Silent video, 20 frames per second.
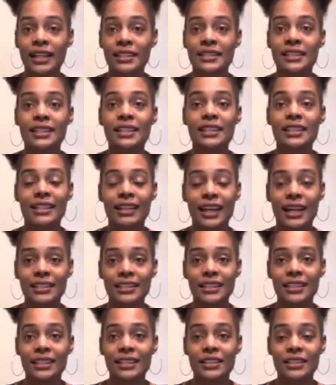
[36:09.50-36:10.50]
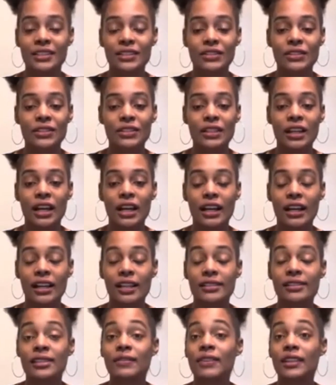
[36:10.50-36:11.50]
galactic
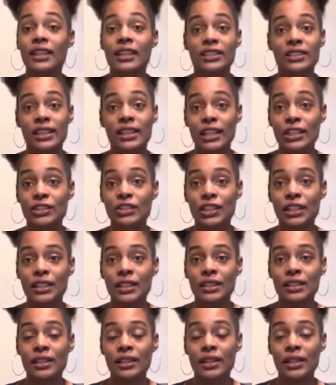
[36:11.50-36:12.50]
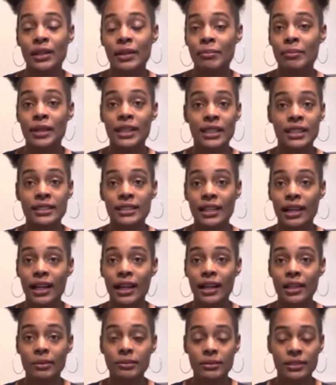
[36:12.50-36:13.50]
civilization many
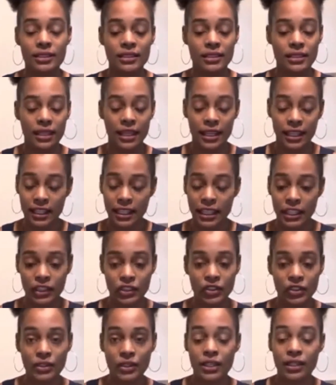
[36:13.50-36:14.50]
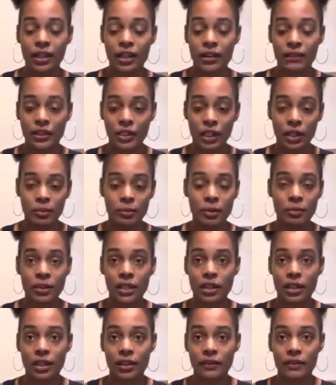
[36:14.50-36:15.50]
times in the history of the human
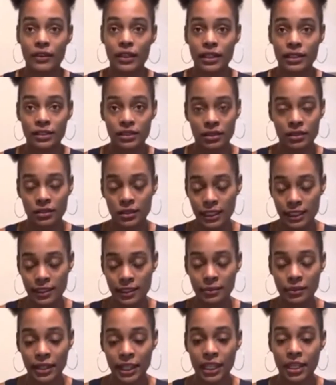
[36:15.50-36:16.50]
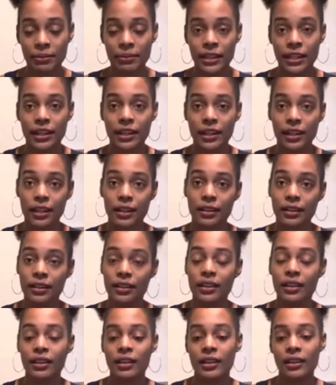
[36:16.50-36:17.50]
being of this planet Earth.
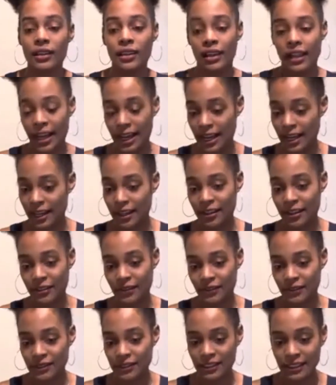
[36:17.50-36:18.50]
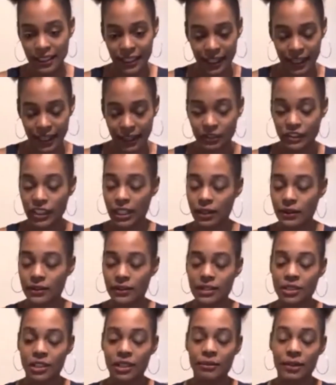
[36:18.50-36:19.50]
I've channeled
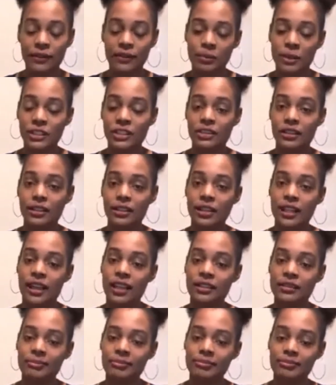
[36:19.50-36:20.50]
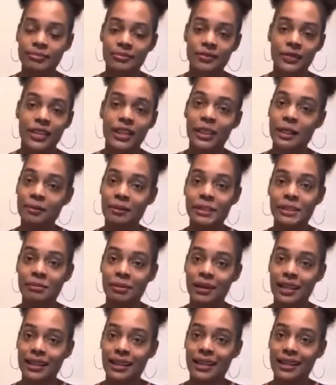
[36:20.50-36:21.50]
some information on that. Kingdom Things
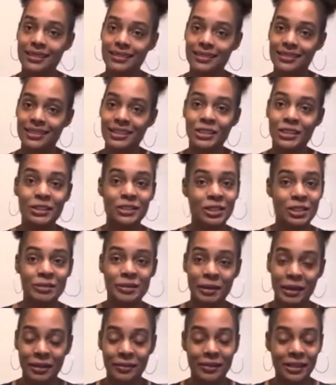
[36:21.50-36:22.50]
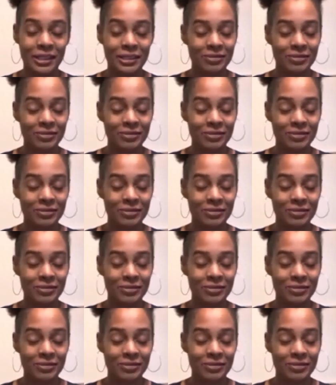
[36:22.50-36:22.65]
podcast, YouTube, Spotify.